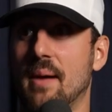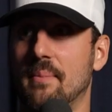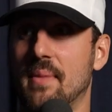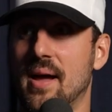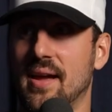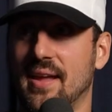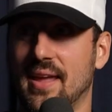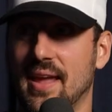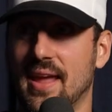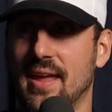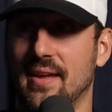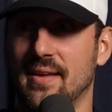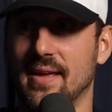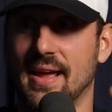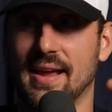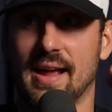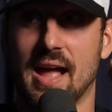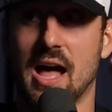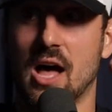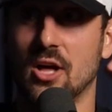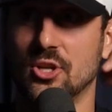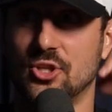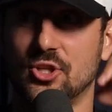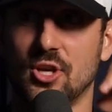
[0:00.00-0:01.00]
I'm not kidding.
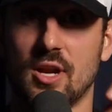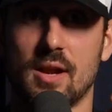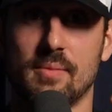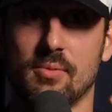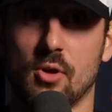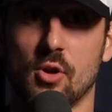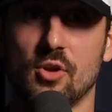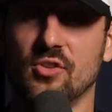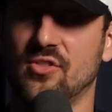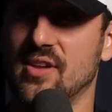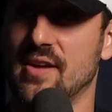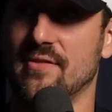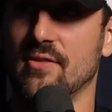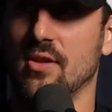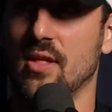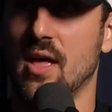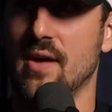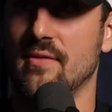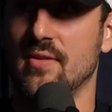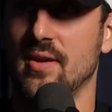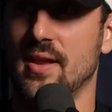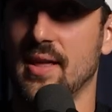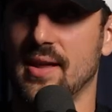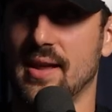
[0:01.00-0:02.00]
Like, I'll straight up go to
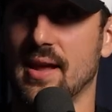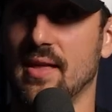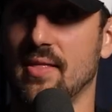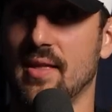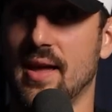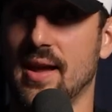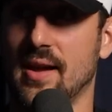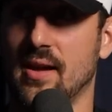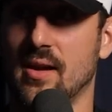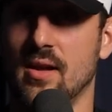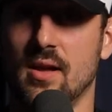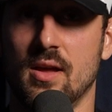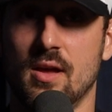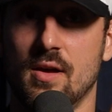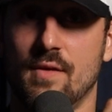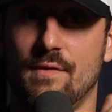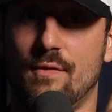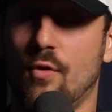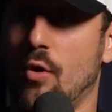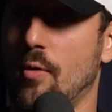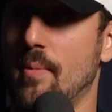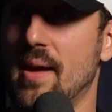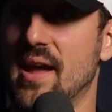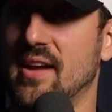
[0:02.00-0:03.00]
7-Eleven and get like
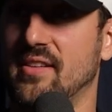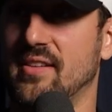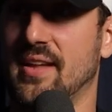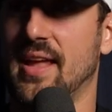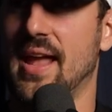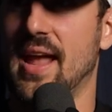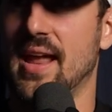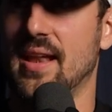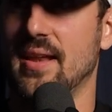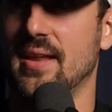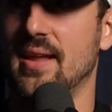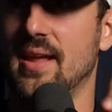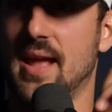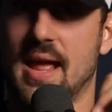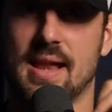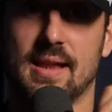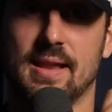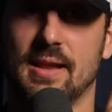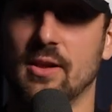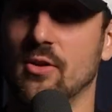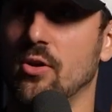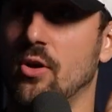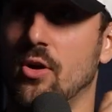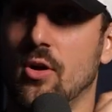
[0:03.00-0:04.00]
4 bags of candy
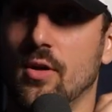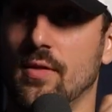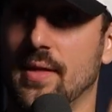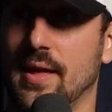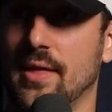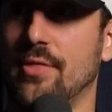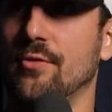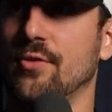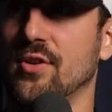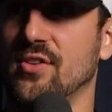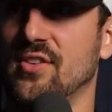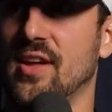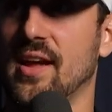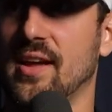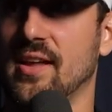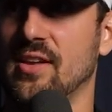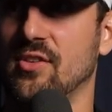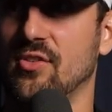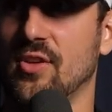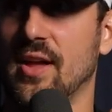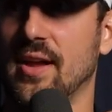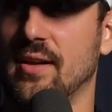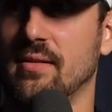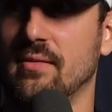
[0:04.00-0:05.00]
and eat it all in like 3 seconds.